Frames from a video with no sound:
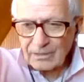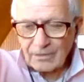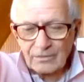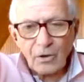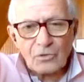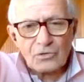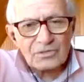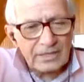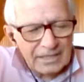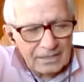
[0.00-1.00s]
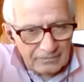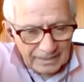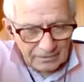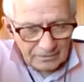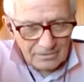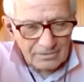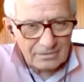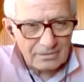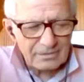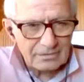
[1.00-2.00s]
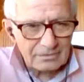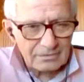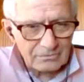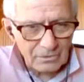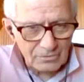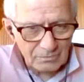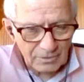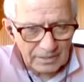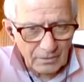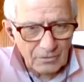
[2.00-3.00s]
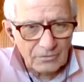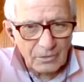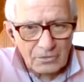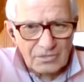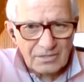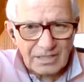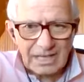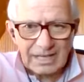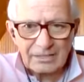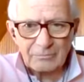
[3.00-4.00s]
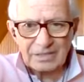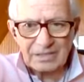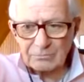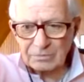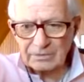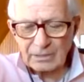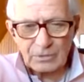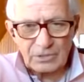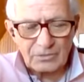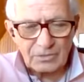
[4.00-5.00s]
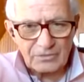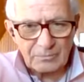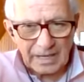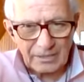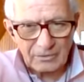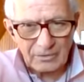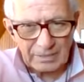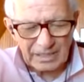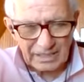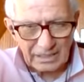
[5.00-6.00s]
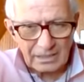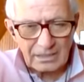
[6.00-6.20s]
those are innovators, Rosemary. Those are the kind of people that we should aspire to be.